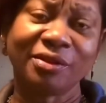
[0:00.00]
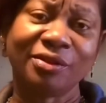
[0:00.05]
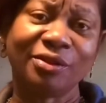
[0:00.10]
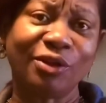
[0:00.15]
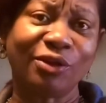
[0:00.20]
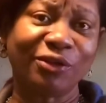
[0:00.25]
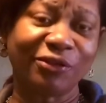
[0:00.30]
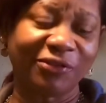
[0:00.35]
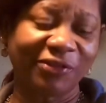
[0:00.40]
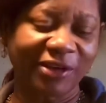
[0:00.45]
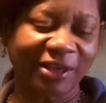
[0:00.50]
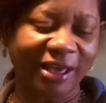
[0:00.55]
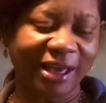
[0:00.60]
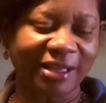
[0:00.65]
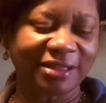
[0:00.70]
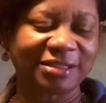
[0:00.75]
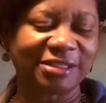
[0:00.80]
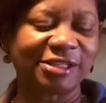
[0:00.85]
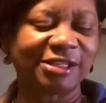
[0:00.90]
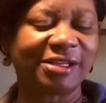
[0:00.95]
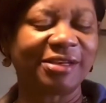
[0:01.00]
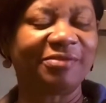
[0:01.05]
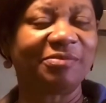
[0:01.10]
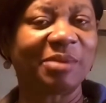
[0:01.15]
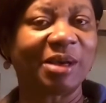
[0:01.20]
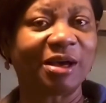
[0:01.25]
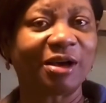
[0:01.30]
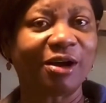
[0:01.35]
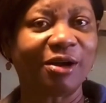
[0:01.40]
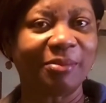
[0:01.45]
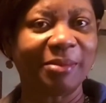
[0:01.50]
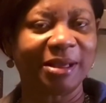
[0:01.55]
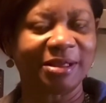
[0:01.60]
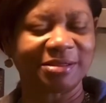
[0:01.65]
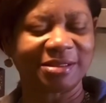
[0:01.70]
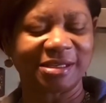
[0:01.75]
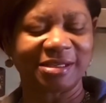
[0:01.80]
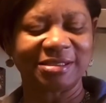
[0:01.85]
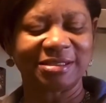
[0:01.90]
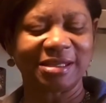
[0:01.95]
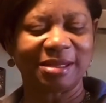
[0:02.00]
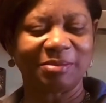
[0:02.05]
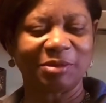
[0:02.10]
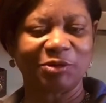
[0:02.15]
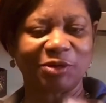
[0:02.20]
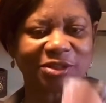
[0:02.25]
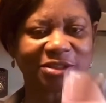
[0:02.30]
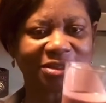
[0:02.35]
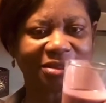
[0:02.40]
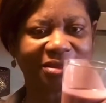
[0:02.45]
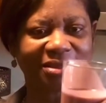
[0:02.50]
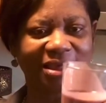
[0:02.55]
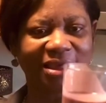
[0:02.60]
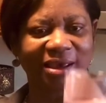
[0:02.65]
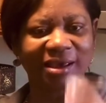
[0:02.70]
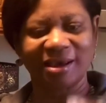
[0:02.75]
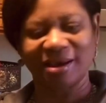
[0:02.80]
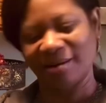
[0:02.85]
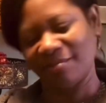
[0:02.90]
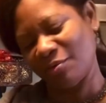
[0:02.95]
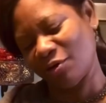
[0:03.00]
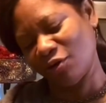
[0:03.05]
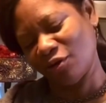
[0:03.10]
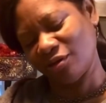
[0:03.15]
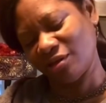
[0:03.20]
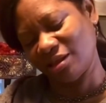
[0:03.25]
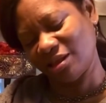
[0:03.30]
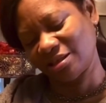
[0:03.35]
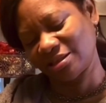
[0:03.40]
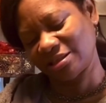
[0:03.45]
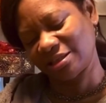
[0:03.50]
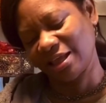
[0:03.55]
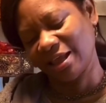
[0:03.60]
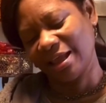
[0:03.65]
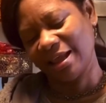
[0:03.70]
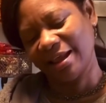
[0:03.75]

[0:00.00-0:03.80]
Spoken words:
Don't forget to leave me a comment and tell me what you think about this